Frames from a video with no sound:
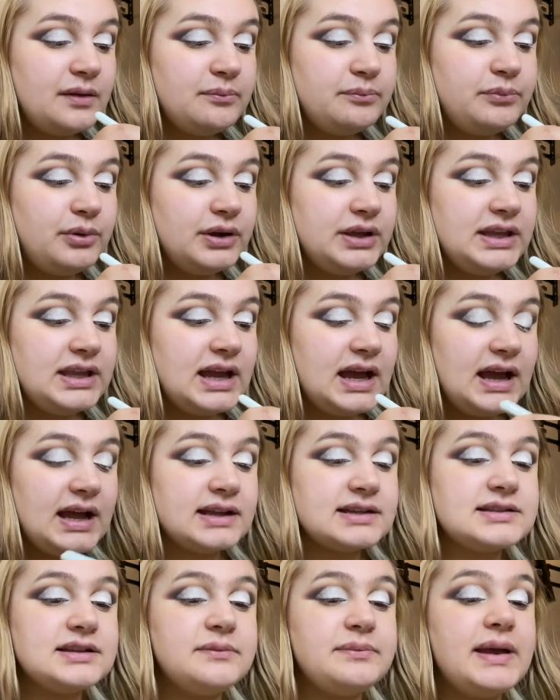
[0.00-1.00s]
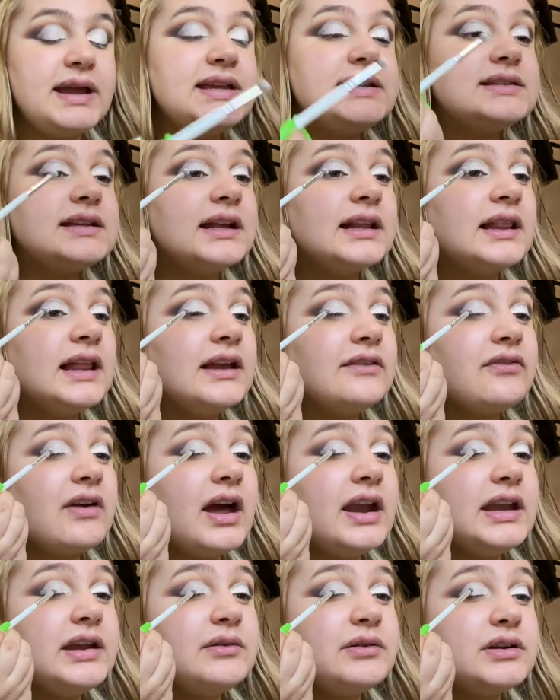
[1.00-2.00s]
but yeah, so basically, if
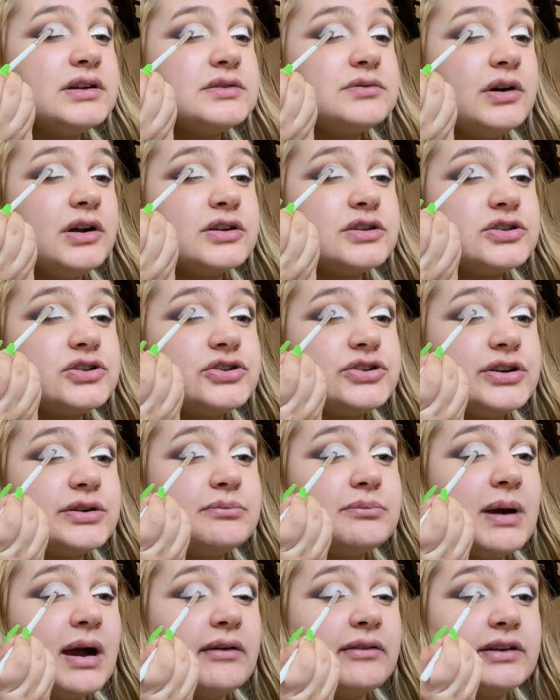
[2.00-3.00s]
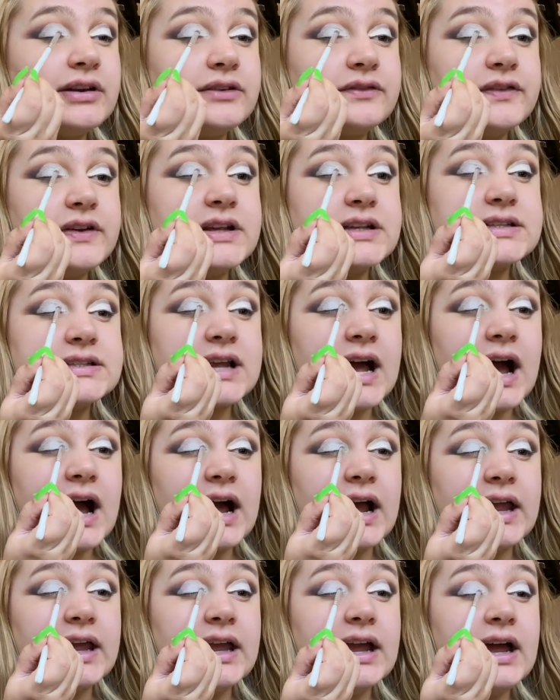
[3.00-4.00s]
anyone has watched Married at First
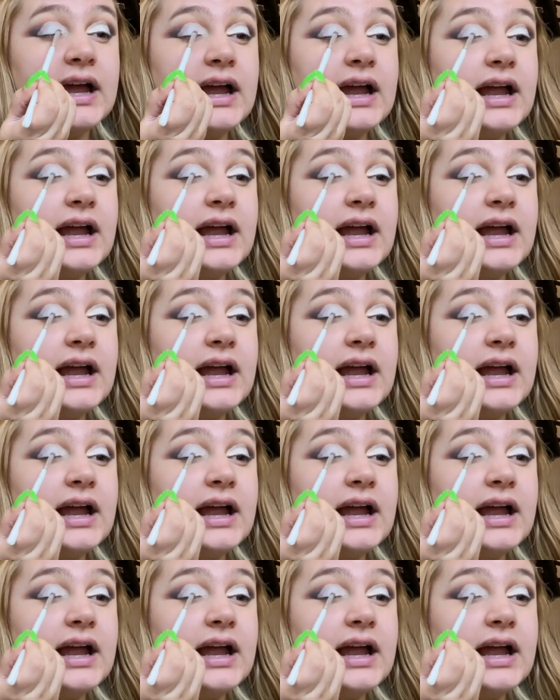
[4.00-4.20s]
Sight,